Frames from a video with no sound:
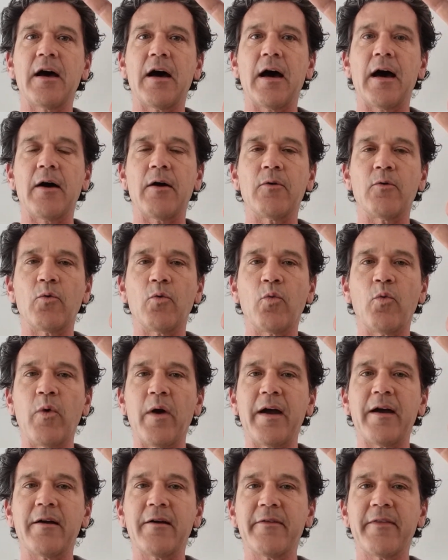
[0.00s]

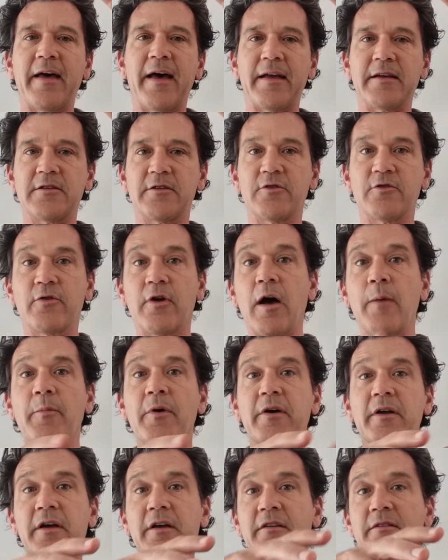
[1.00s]
where that
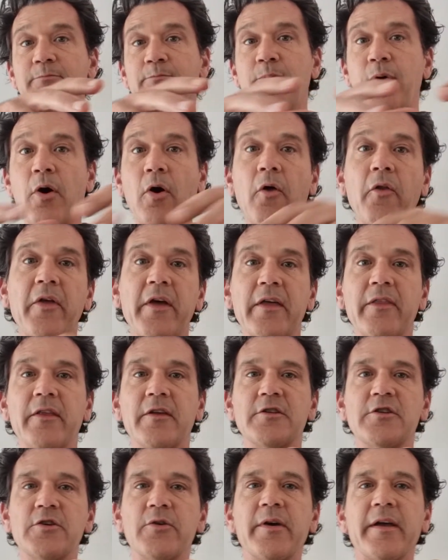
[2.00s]
trauma is pulling the
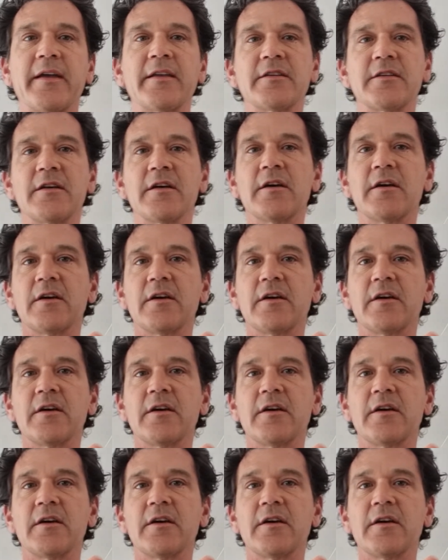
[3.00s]
joint.